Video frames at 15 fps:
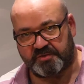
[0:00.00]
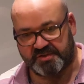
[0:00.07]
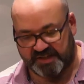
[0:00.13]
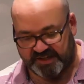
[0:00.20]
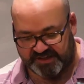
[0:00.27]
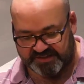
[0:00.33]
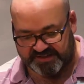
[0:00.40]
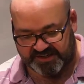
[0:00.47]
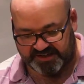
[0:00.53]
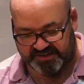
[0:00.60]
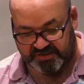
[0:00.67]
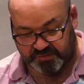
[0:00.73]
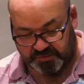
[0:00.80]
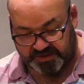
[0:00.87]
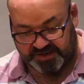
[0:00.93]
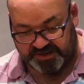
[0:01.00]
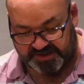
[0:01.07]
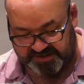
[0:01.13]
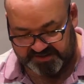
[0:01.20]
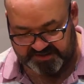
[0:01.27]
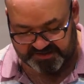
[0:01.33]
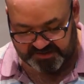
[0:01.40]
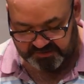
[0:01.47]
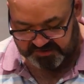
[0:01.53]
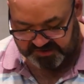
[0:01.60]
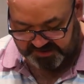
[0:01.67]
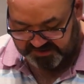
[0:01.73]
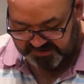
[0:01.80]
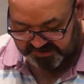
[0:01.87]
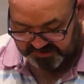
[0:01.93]
stay intact so I can continue
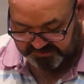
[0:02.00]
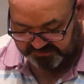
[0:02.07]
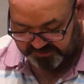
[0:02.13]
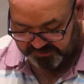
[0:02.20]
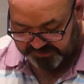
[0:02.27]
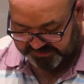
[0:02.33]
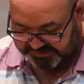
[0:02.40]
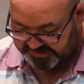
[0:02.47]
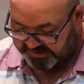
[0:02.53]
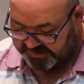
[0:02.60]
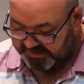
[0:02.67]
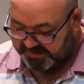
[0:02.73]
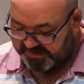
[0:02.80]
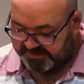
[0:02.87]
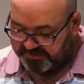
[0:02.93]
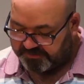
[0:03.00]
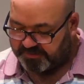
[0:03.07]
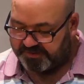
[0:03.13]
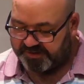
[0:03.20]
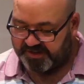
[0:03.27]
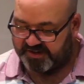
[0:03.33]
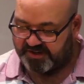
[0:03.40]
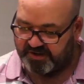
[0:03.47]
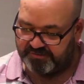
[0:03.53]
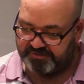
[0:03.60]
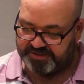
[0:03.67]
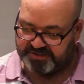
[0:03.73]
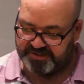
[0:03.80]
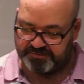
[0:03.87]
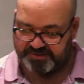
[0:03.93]
slicing through it. The other thing I can't
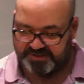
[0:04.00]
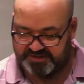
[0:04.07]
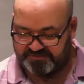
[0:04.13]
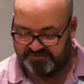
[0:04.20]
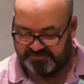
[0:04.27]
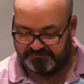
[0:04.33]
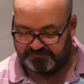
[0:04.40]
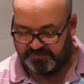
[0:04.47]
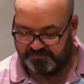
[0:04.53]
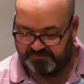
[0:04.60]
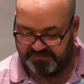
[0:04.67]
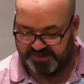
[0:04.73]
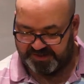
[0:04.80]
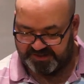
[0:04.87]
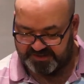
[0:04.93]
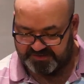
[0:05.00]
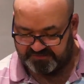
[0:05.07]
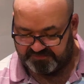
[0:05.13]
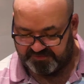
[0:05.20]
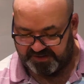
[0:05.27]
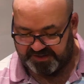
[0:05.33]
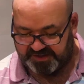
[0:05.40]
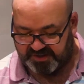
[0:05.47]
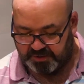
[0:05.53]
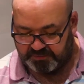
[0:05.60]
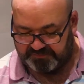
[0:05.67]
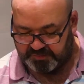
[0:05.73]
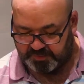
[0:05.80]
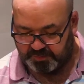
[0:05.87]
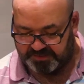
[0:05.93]
really do with this thing is find a
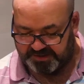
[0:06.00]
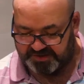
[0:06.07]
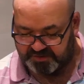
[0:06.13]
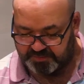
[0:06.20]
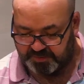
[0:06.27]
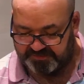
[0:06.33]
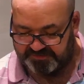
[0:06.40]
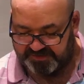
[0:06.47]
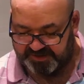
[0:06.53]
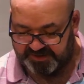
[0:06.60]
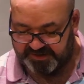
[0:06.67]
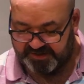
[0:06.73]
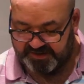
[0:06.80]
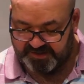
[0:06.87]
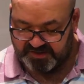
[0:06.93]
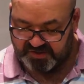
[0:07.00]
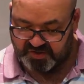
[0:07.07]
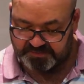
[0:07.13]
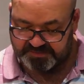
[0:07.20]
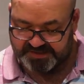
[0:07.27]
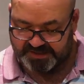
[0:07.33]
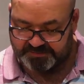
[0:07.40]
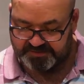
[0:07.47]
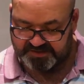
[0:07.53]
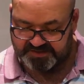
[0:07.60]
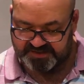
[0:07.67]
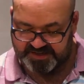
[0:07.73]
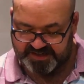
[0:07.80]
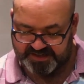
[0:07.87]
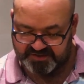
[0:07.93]
comfortable place to put my finger. Sometimes it's
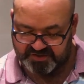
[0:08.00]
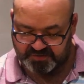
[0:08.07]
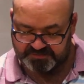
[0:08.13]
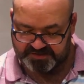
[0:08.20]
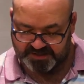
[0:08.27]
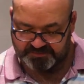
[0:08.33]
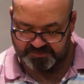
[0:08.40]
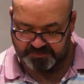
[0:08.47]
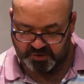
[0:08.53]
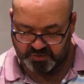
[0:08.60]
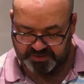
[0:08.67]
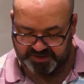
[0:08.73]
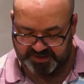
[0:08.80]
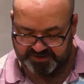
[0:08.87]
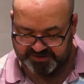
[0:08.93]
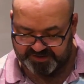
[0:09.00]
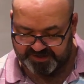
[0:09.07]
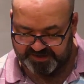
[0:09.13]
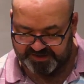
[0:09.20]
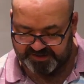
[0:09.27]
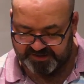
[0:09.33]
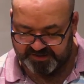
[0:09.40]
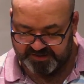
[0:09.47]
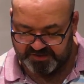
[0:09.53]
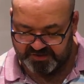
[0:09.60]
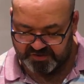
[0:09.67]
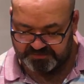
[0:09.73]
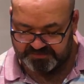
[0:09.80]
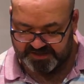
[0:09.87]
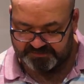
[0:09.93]
there, sometimes I'm holding it there,
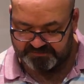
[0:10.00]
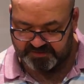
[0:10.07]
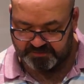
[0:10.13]
sometimes